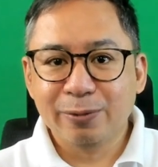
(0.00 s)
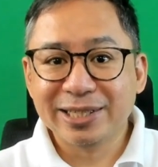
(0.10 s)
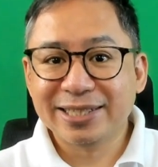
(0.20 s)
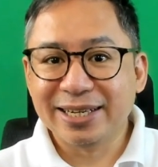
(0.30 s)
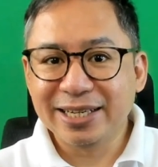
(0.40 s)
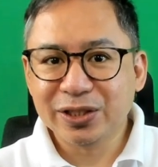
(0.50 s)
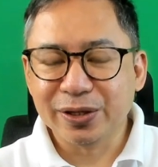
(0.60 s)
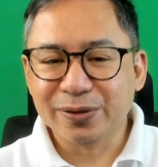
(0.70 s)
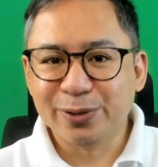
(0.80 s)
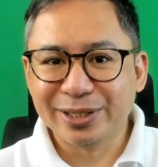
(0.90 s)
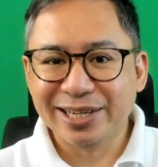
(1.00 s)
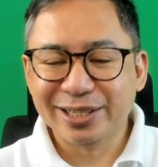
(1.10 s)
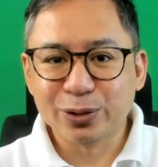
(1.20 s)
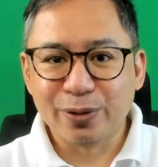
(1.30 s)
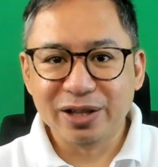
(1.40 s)
What is the reason for
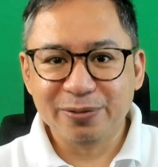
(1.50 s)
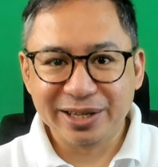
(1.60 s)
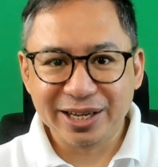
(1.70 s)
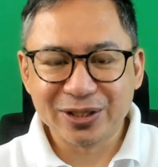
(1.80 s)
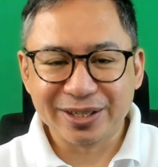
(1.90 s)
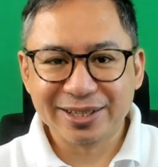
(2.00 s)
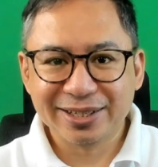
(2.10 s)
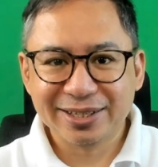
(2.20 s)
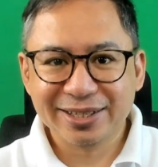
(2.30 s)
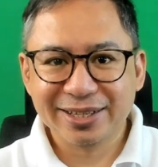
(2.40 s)
their disqualification?